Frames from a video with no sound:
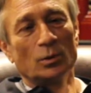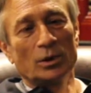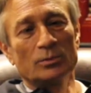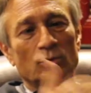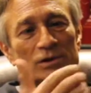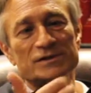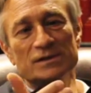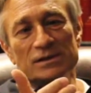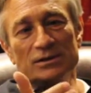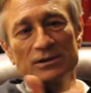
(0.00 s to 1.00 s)
when the ball is
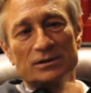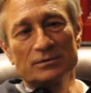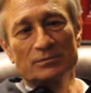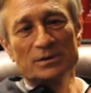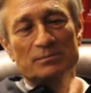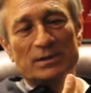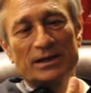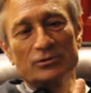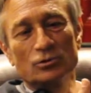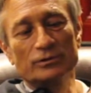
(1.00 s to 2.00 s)
in a, in a, been
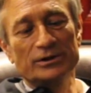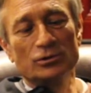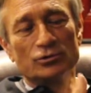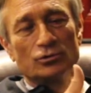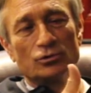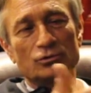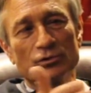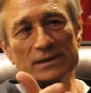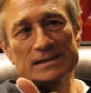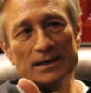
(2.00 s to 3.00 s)
played already on the road
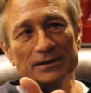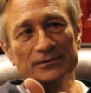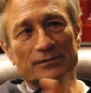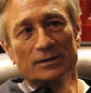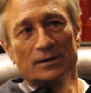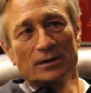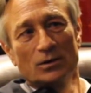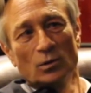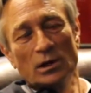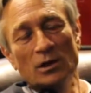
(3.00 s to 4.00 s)
to the side,
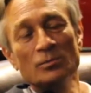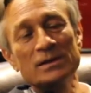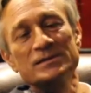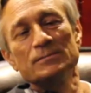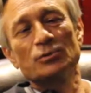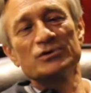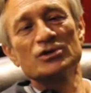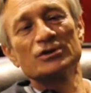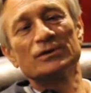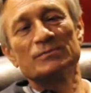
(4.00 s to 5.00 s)
how must he
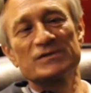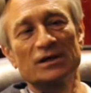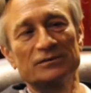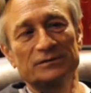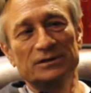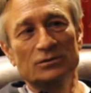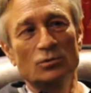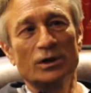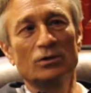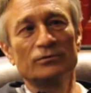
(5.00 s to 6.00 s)
position himself in the
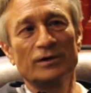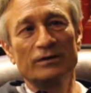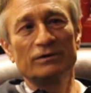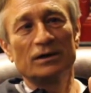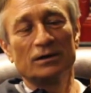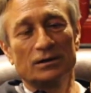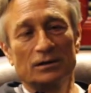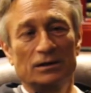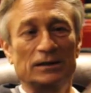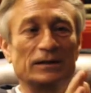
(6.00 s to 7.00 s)
way of having
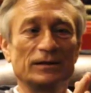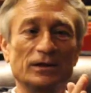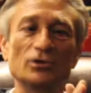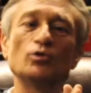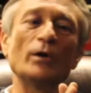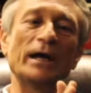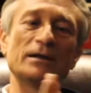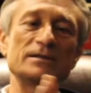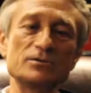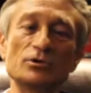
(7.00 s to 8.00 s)
an, uh, two
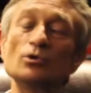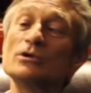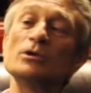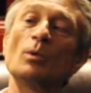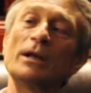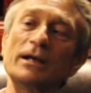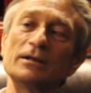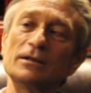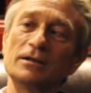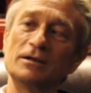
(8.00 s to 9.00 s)
angles, not only one angle,